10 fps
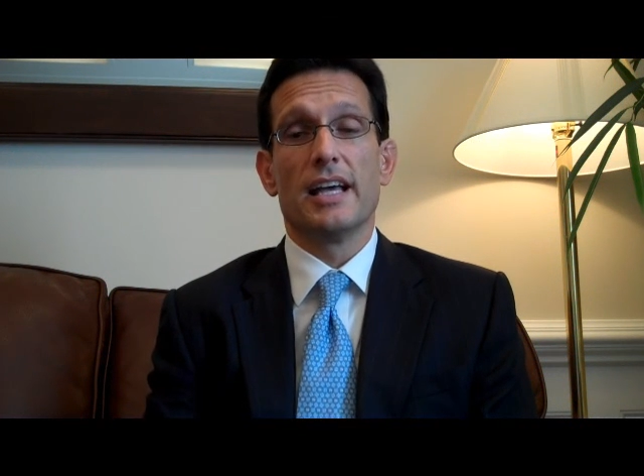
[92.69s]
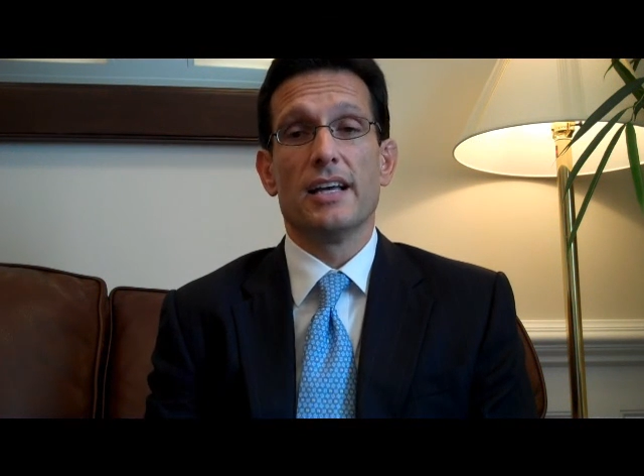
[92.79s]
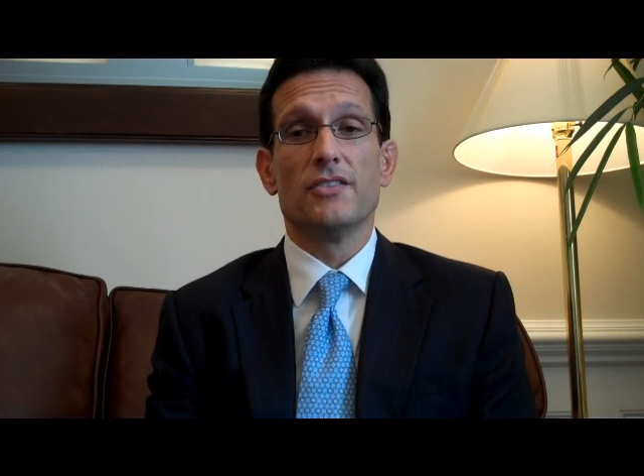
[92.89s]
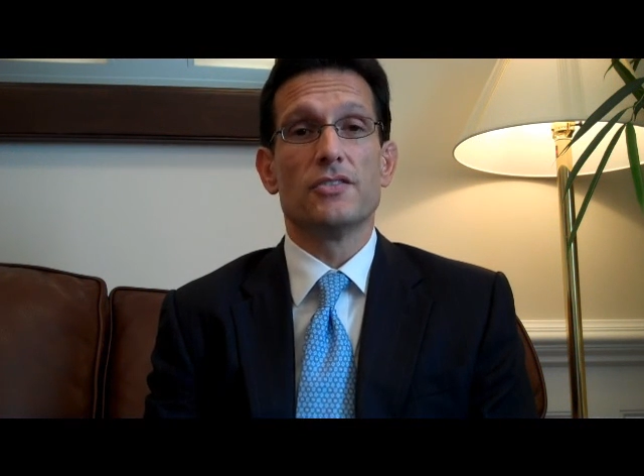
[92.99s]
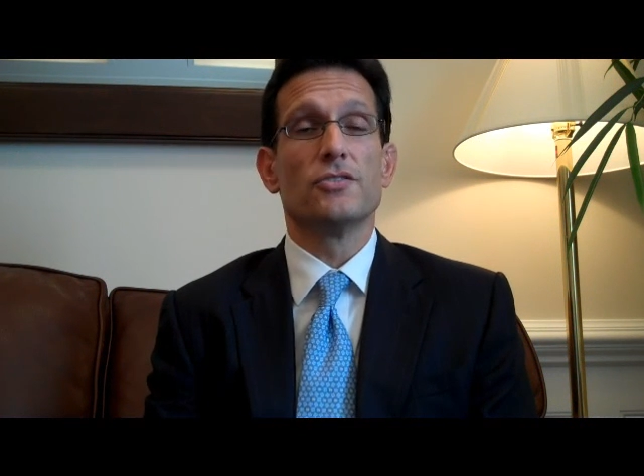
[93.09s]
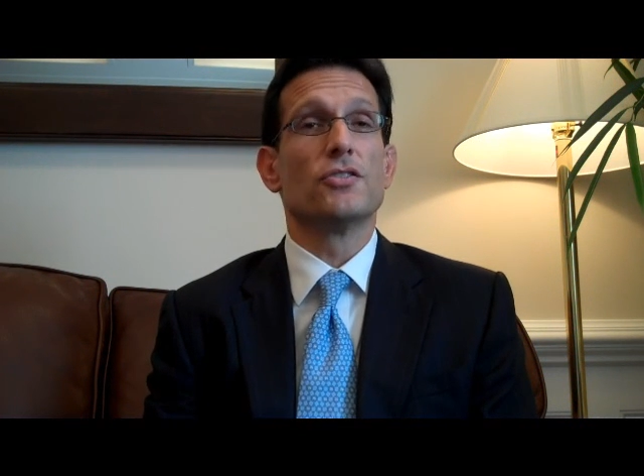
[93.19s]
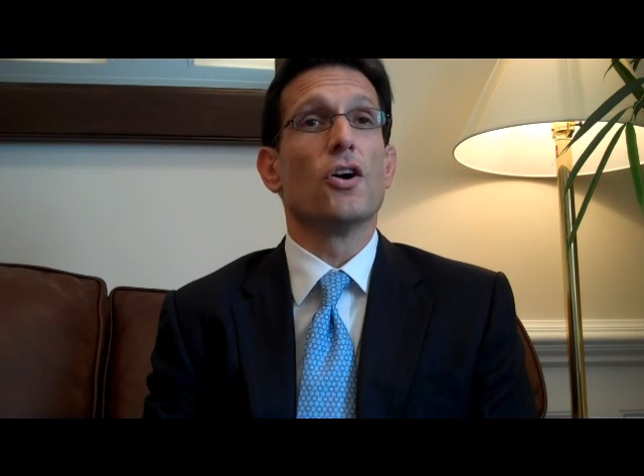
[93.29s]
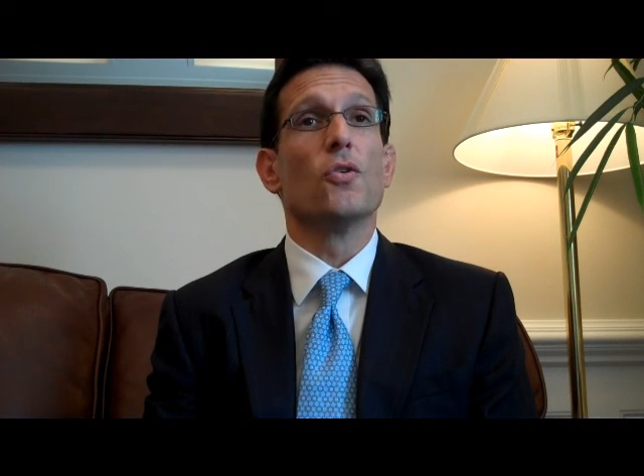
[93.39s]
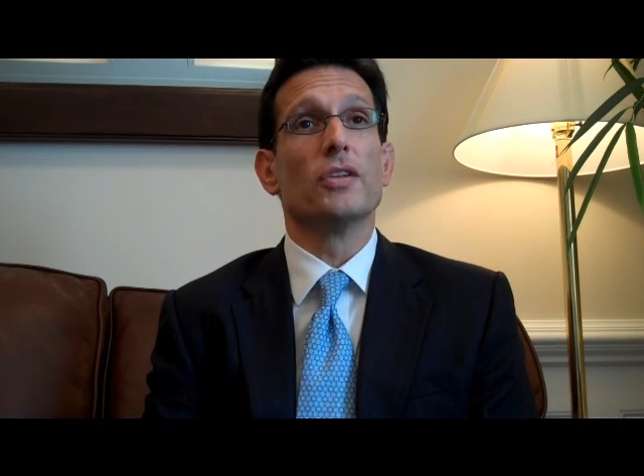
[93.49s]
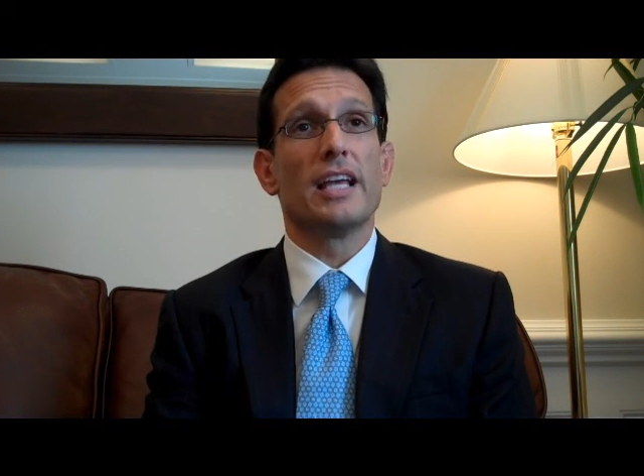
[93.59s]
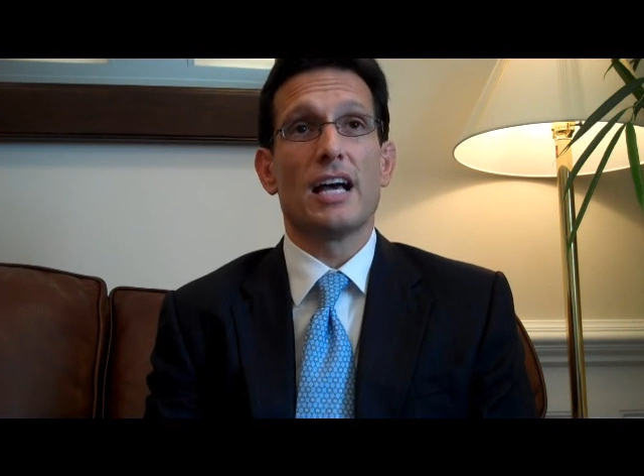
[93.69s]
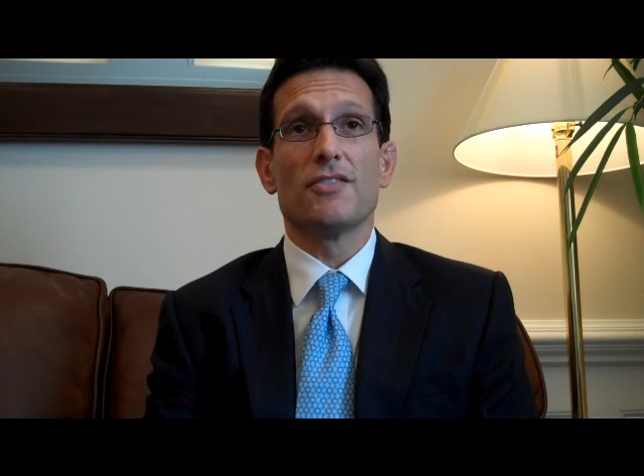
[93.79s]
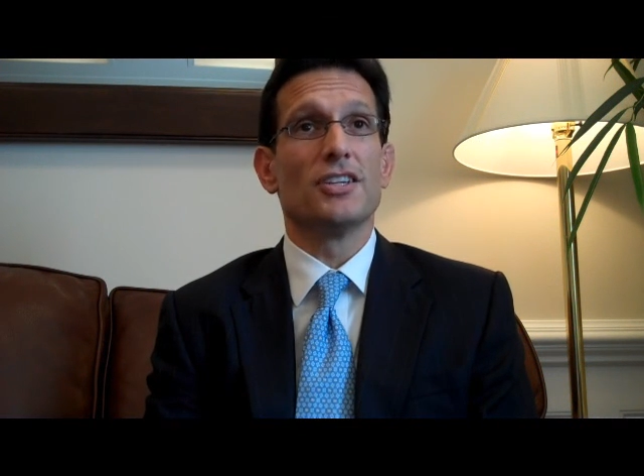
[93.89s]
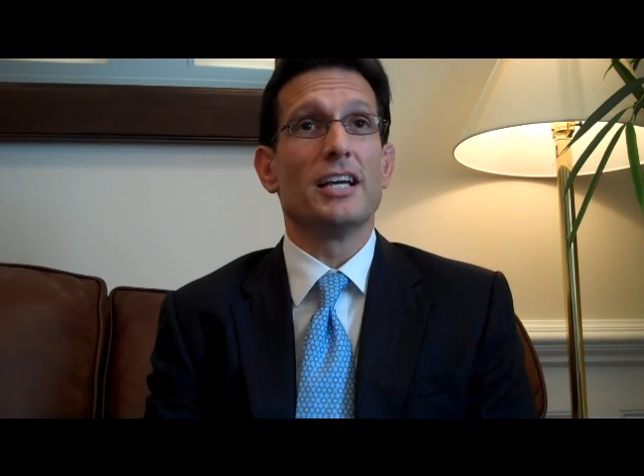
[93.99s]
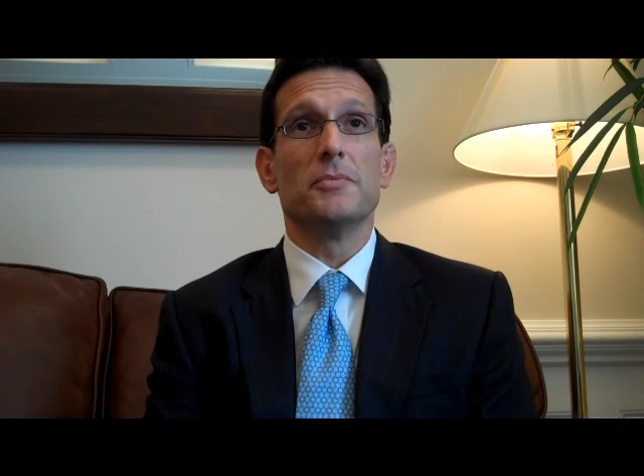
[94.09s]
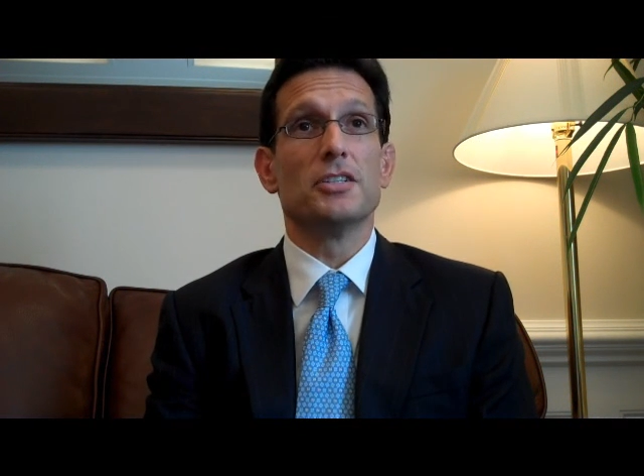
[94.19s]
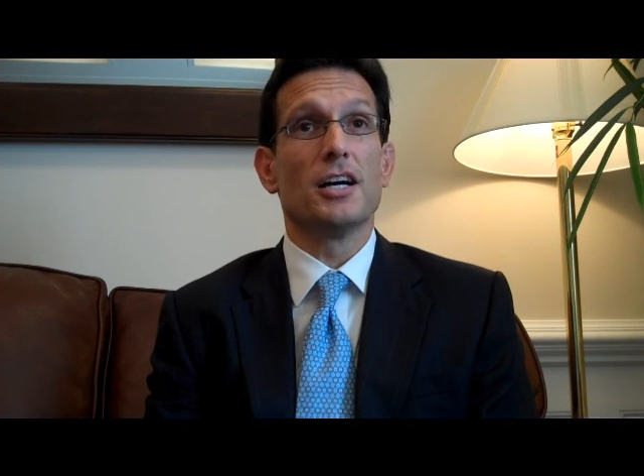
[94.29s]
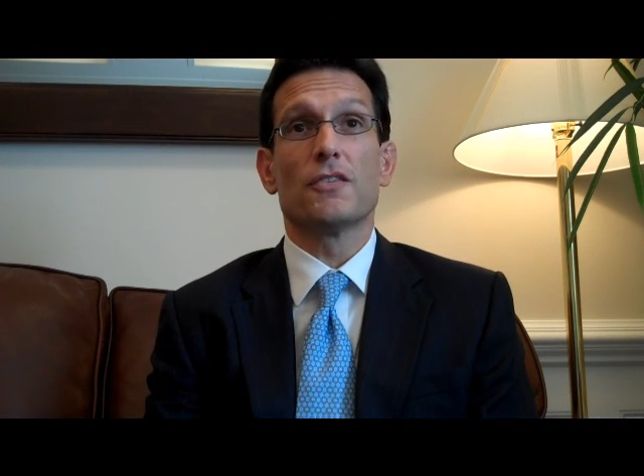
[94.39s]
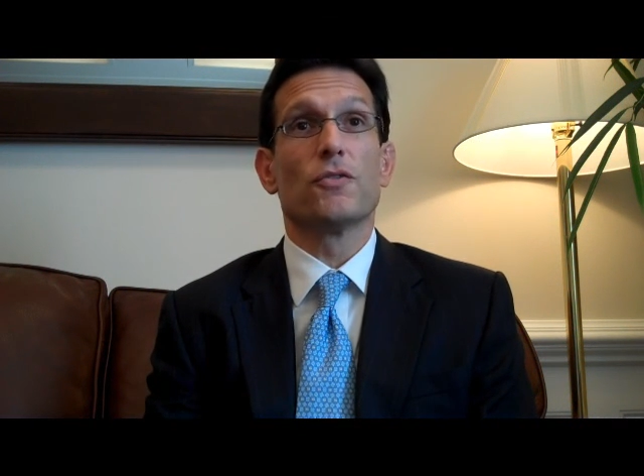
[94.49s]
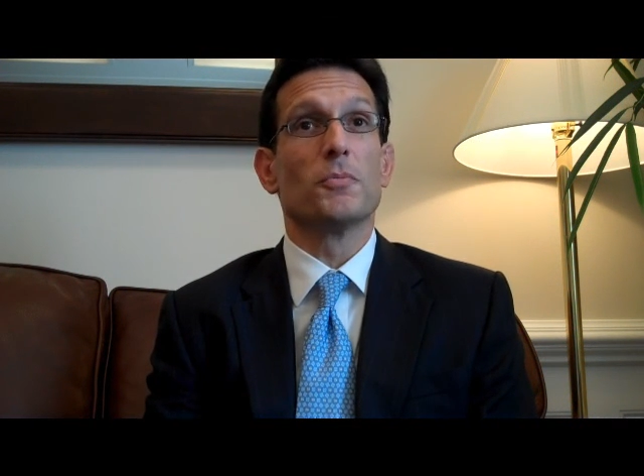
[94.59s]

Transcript: and to only have a lame duck for